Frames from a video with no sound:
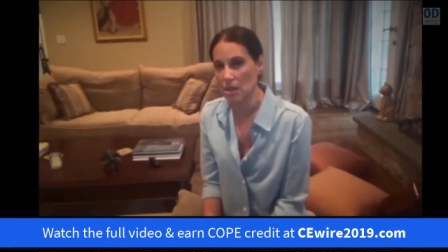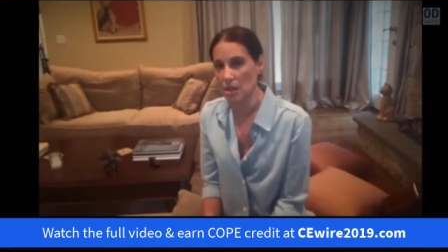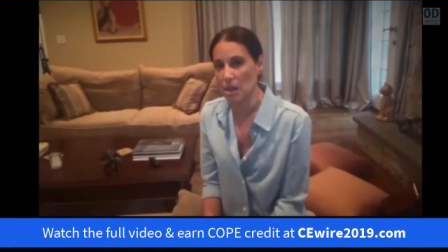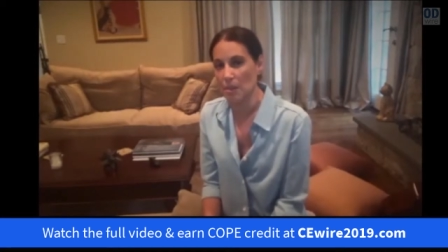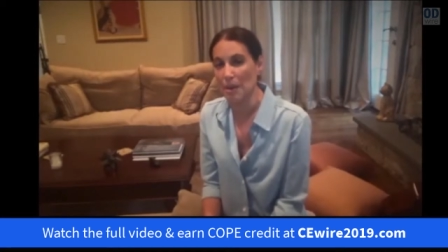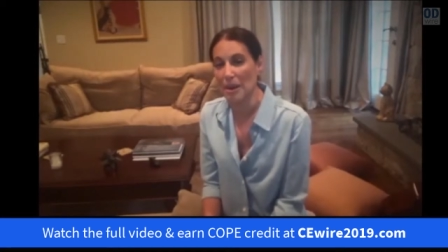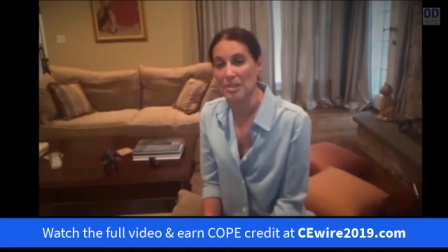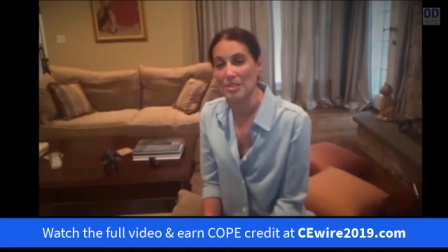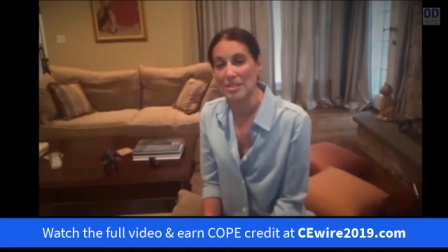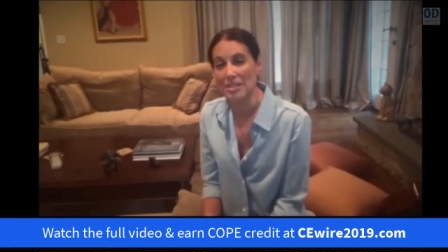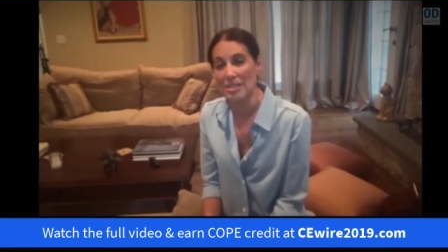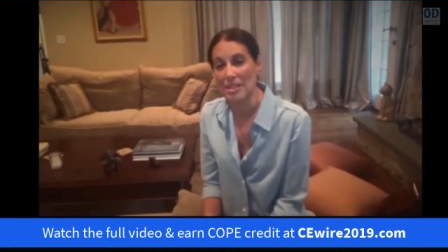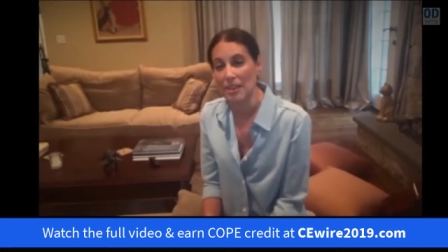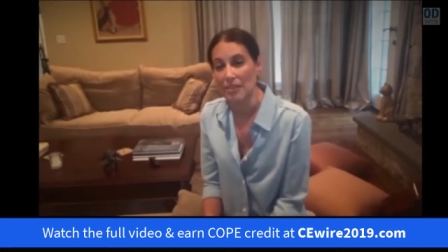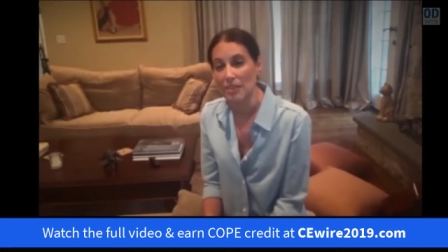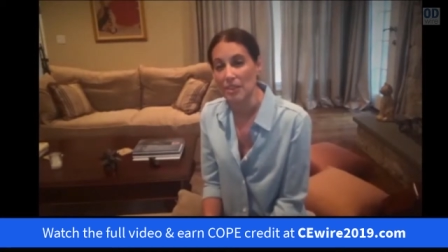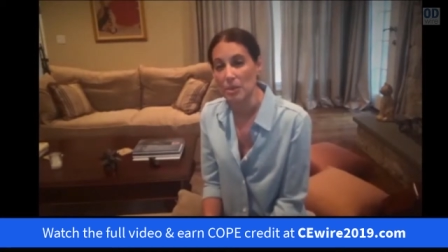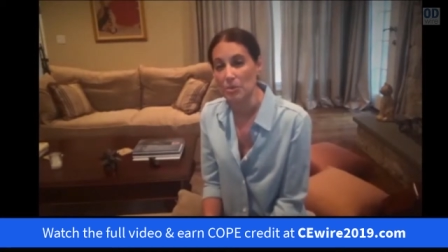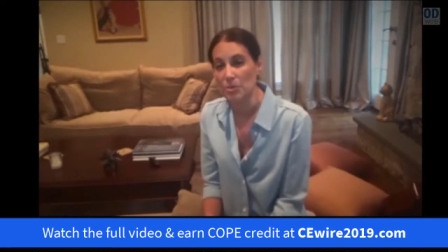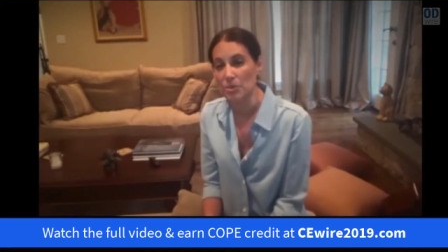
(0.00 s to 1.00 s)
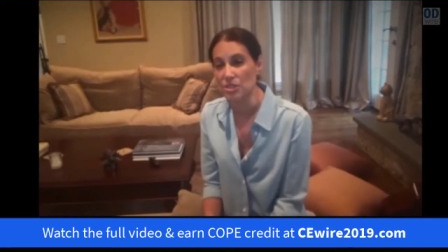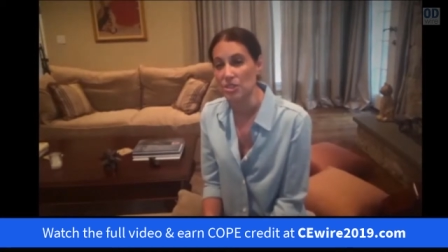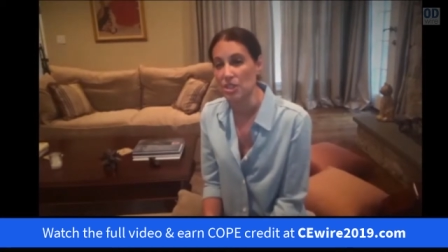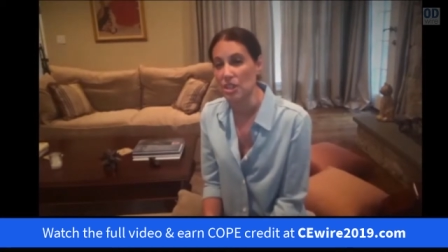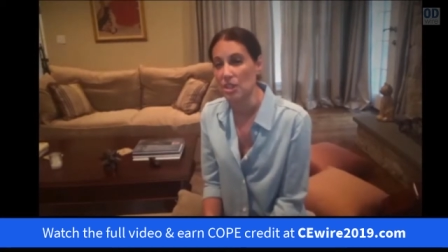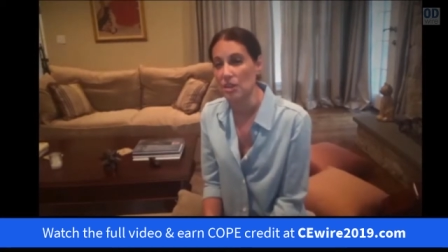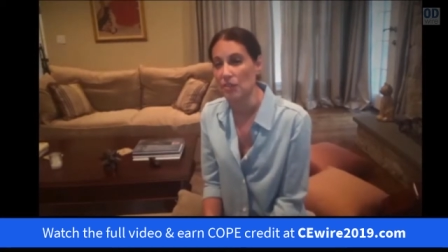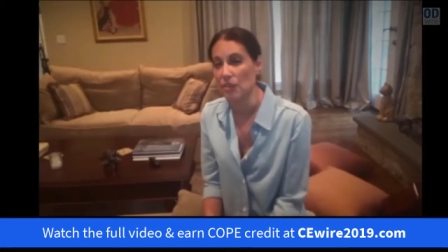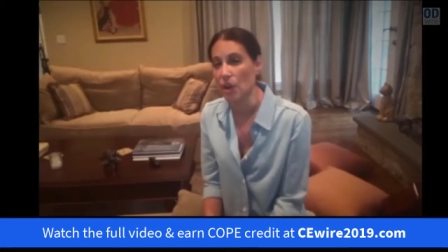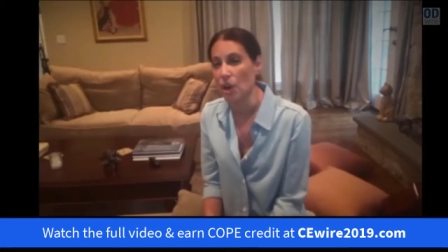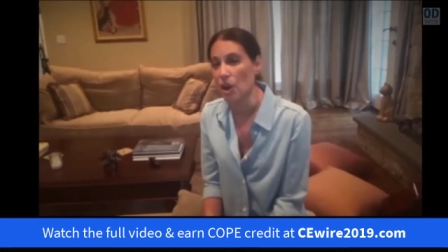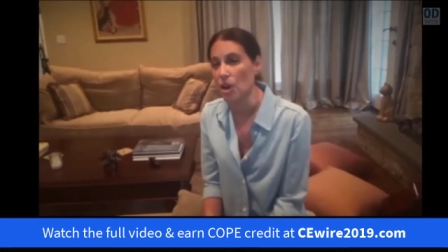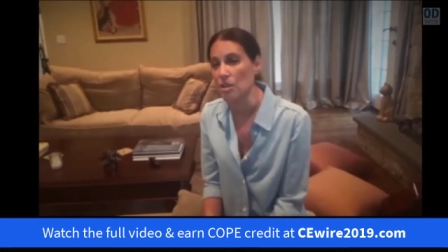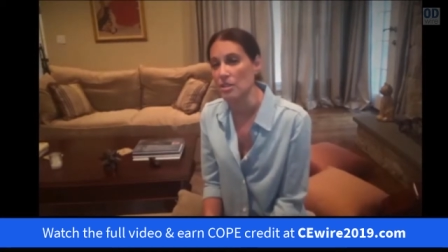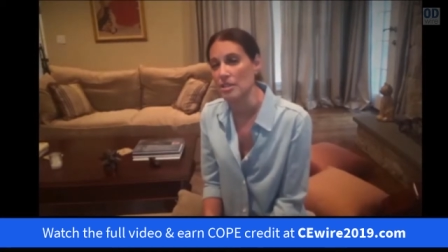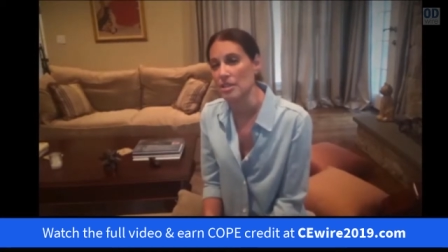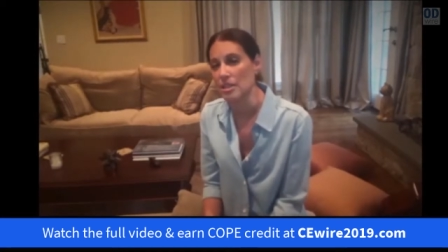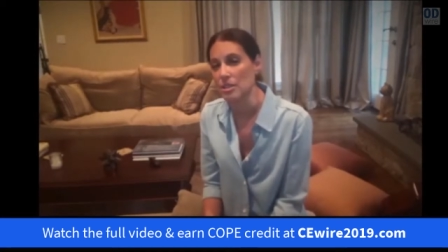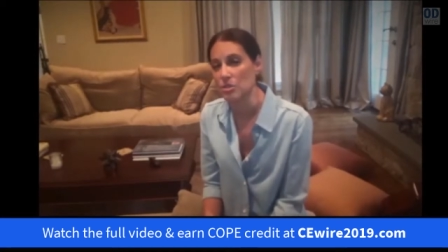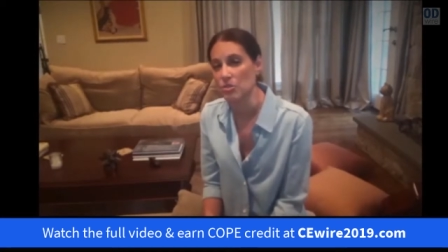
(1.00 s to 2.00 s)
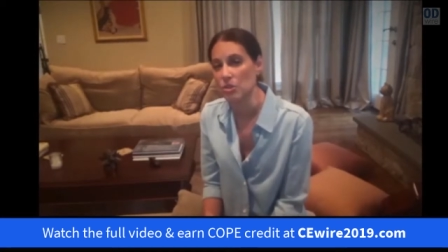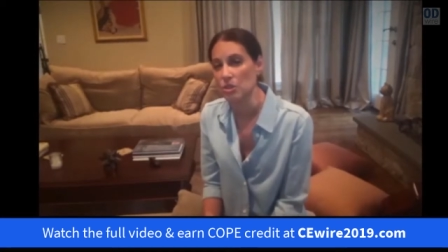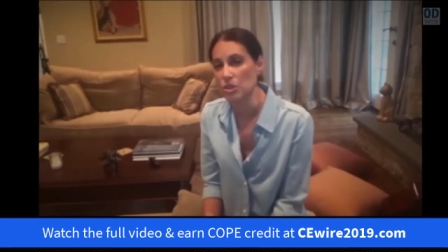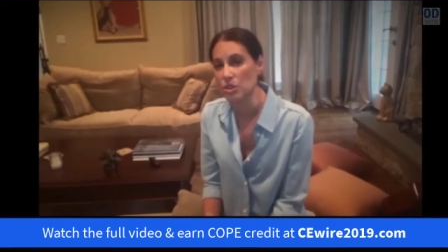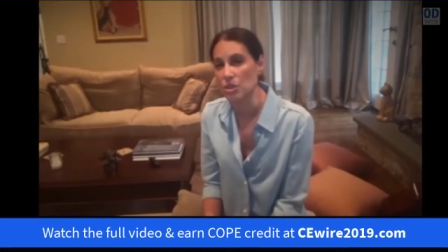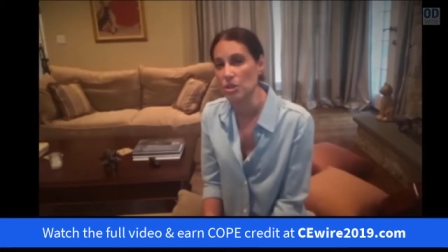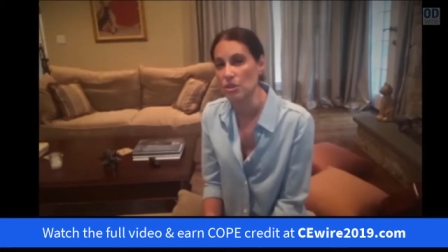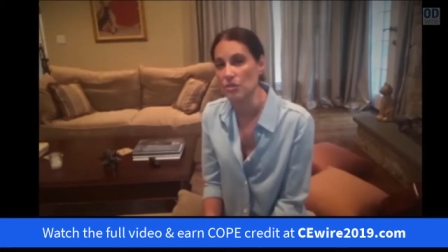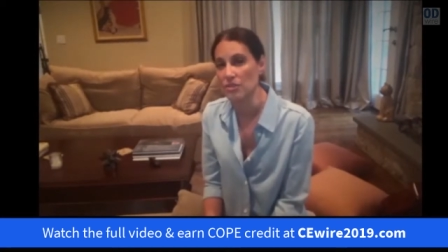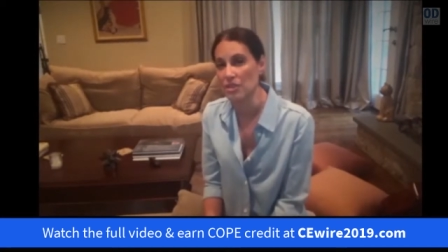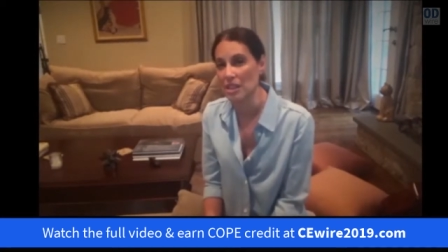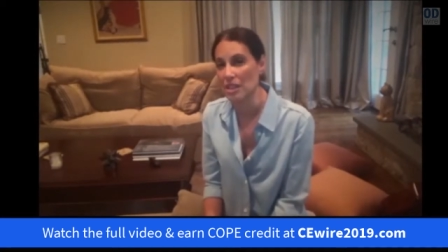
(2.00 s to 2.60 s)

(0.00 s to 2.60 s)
About 70% of all sensory nerves